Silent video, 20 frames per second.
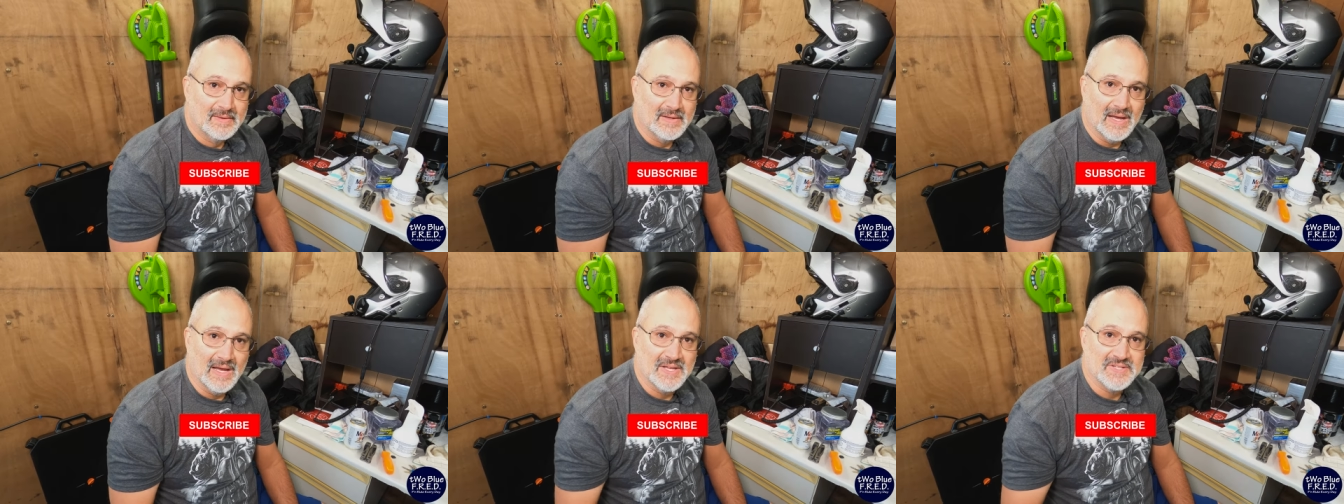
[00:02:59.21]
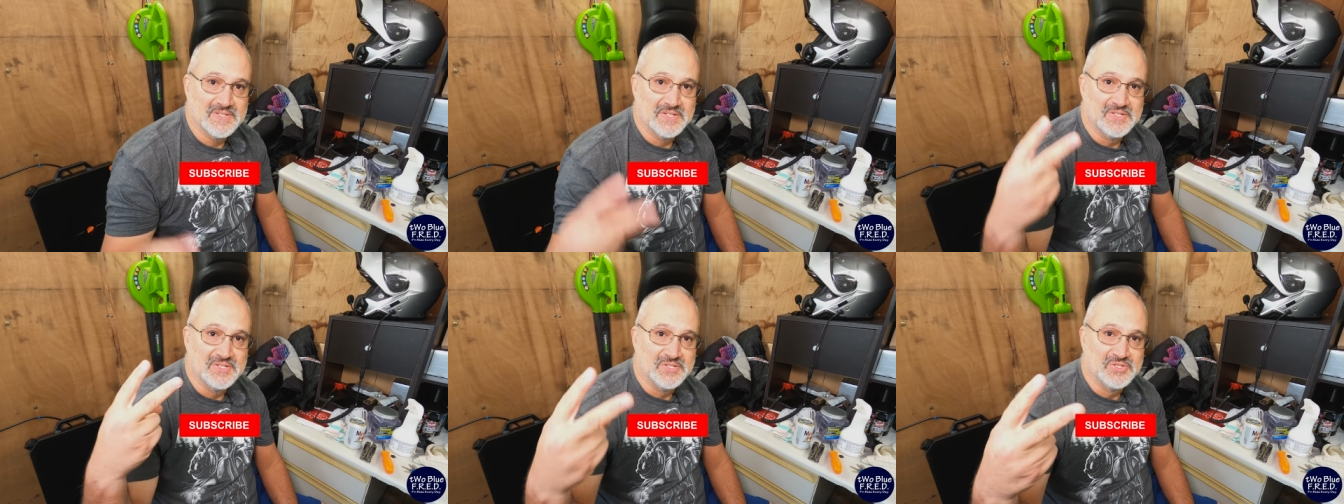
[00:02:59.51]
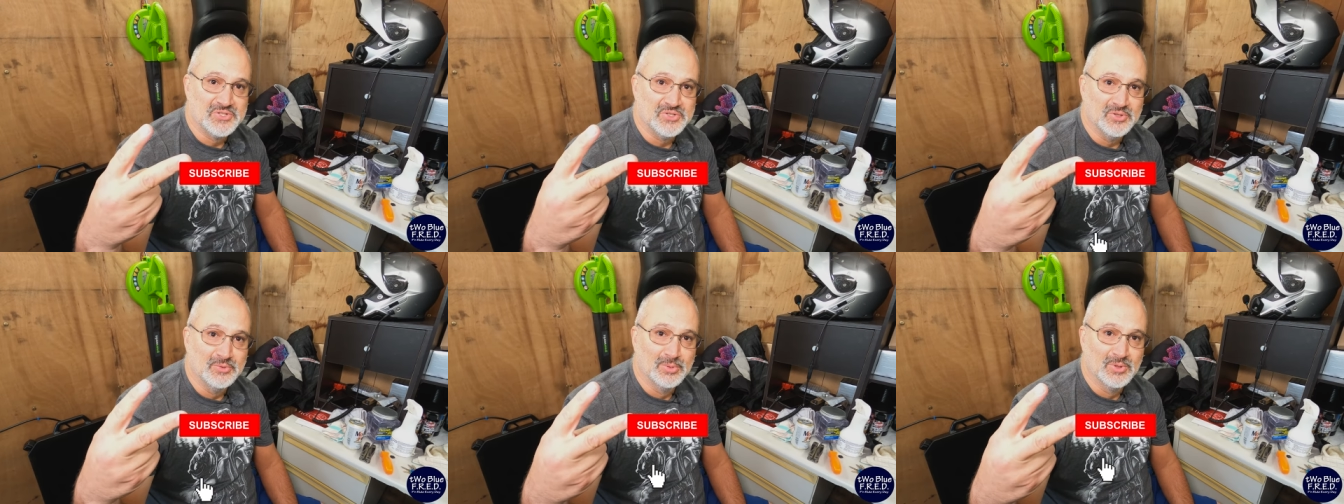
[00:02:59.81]
Guys, this
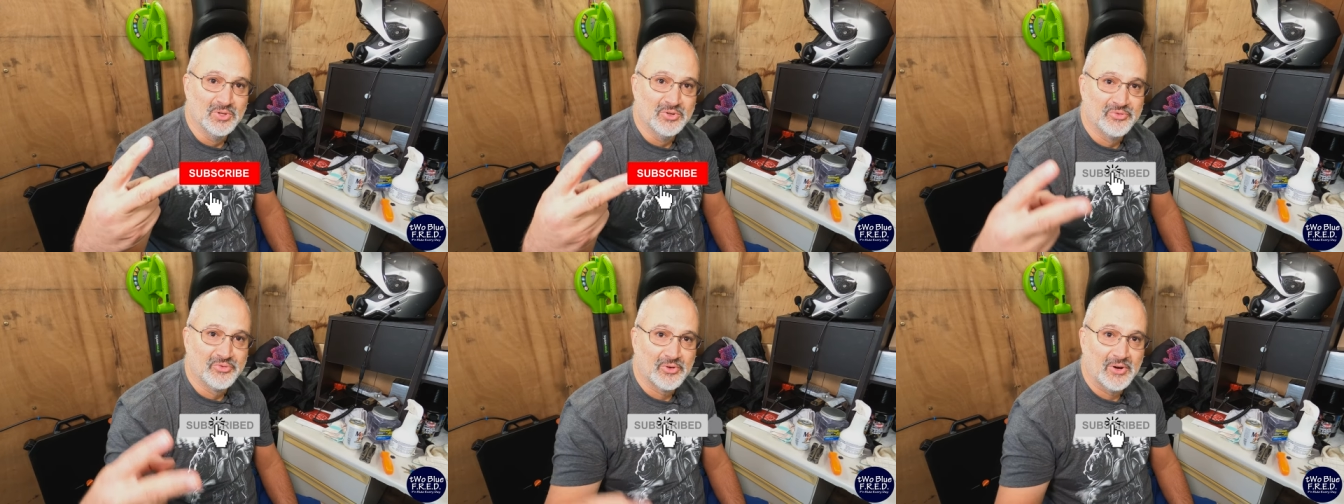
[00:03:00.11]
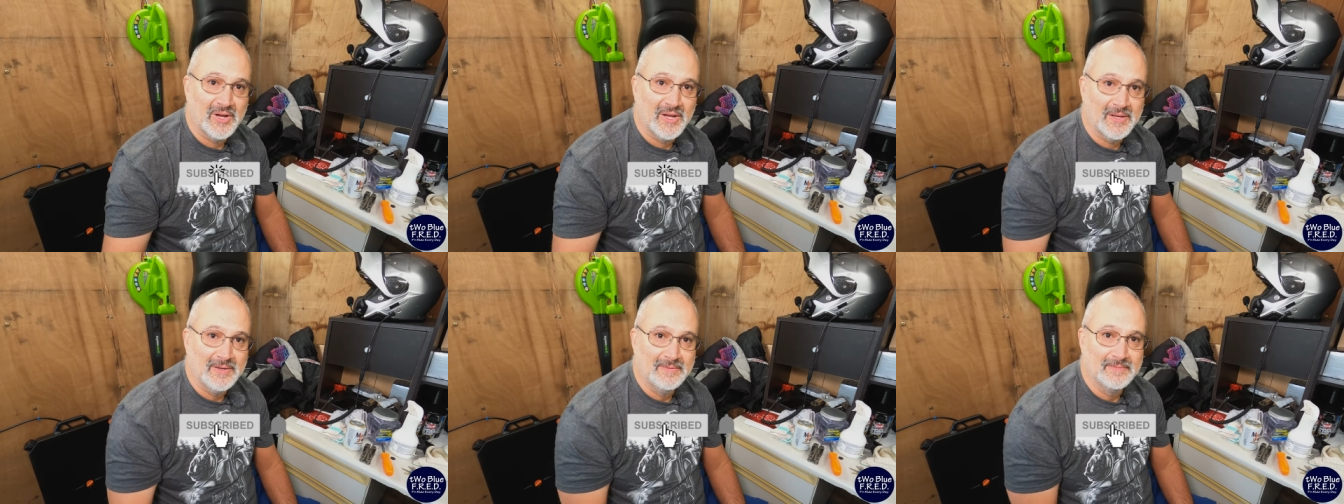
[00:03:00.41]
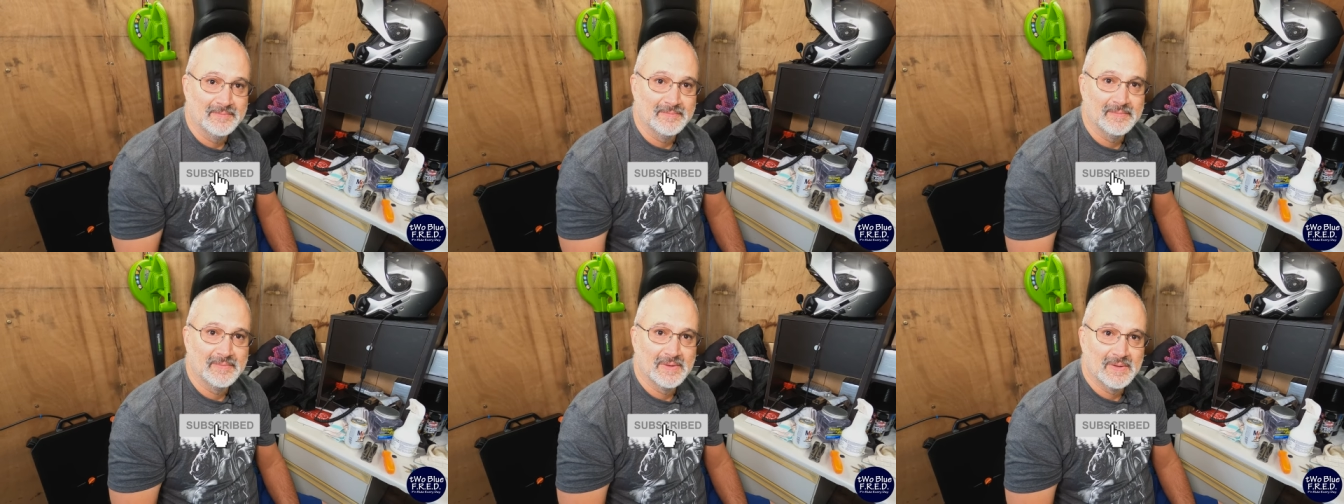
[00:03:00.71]
is Two Blue Fred.
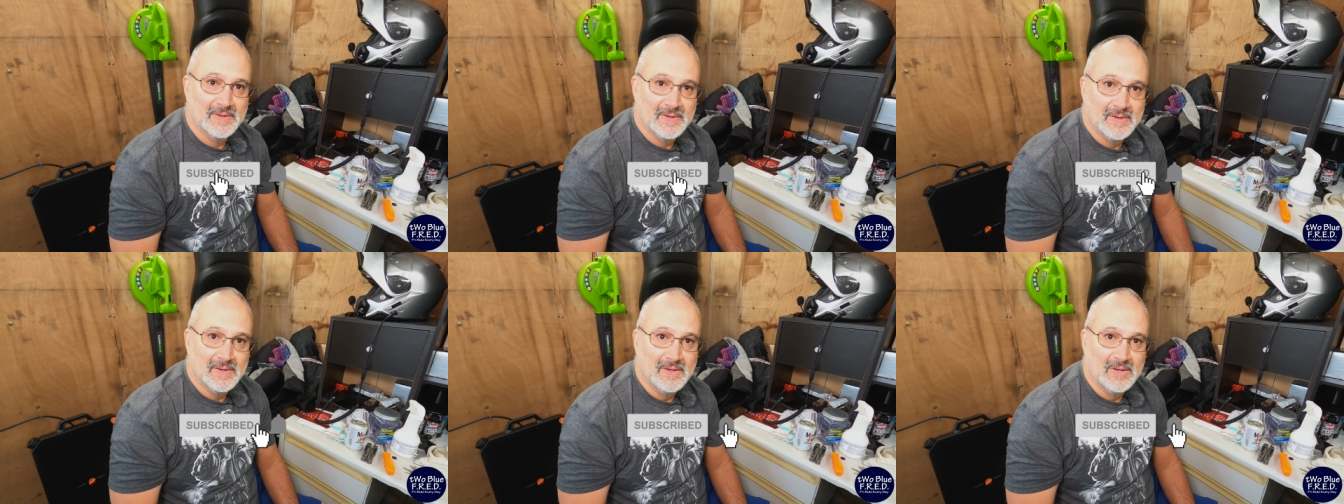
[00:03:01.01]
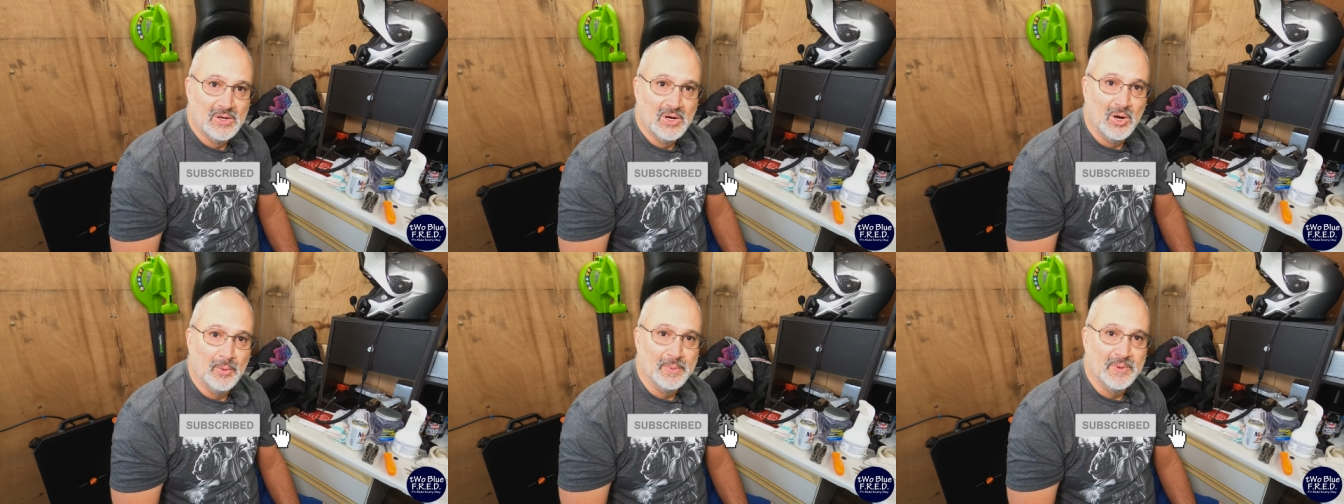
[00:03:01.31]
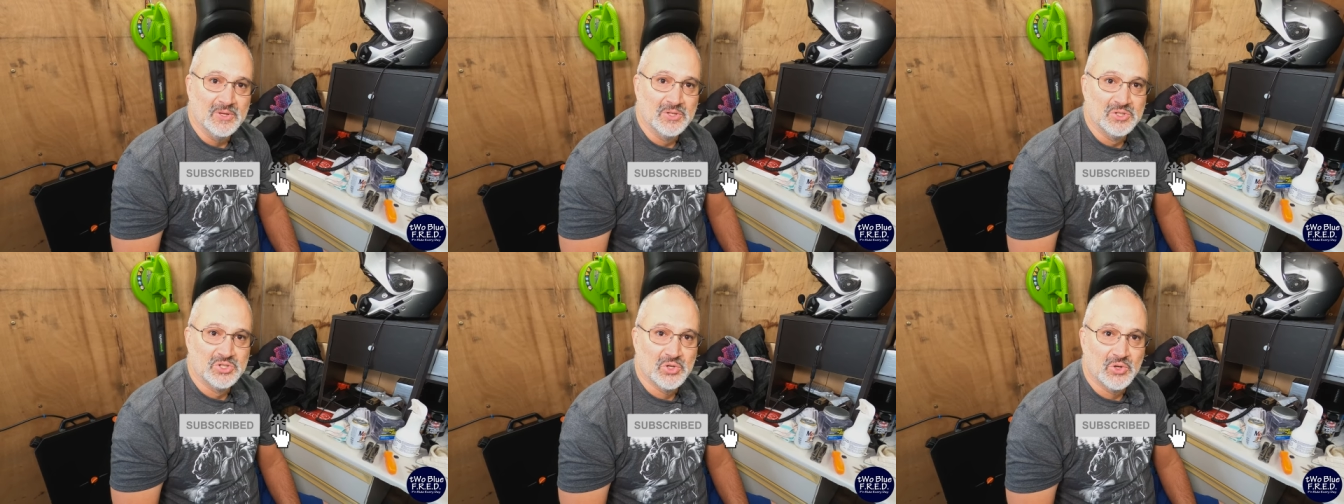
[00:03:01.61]

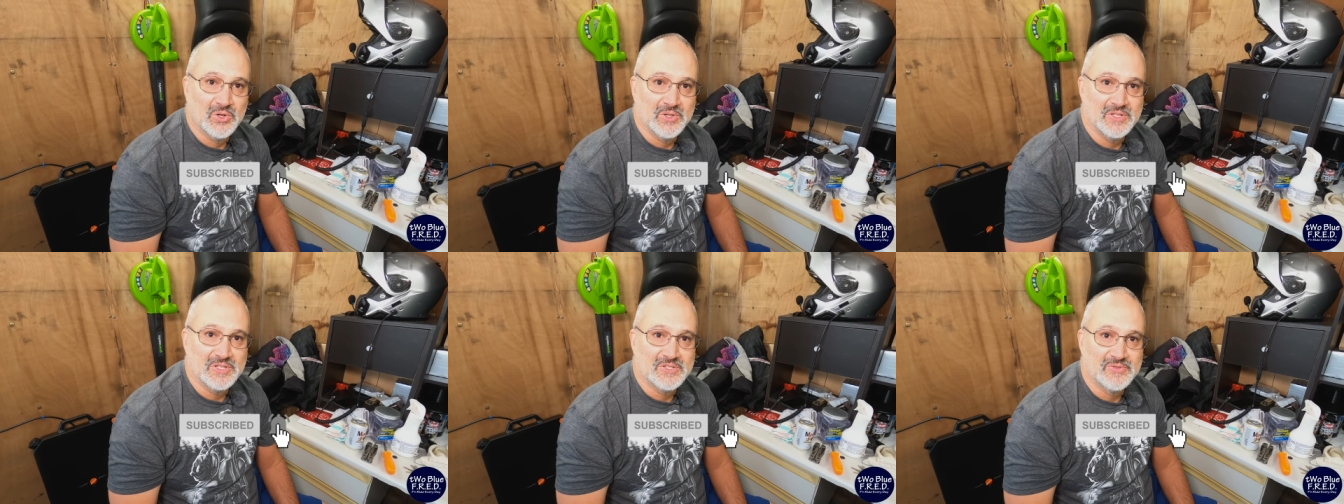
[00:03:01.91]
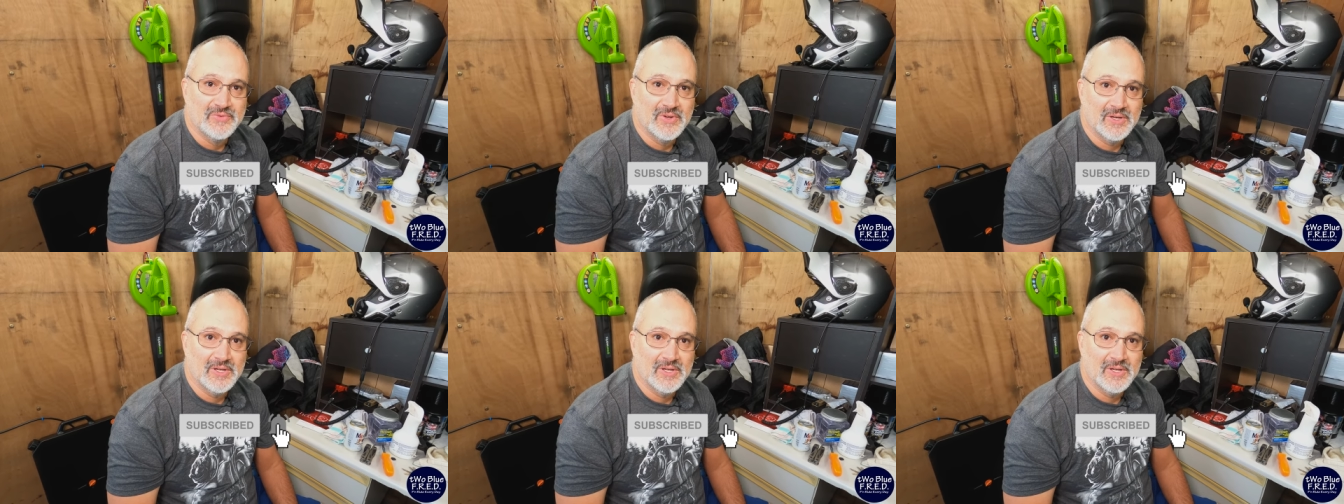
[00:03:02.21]
Hope you enjoyed this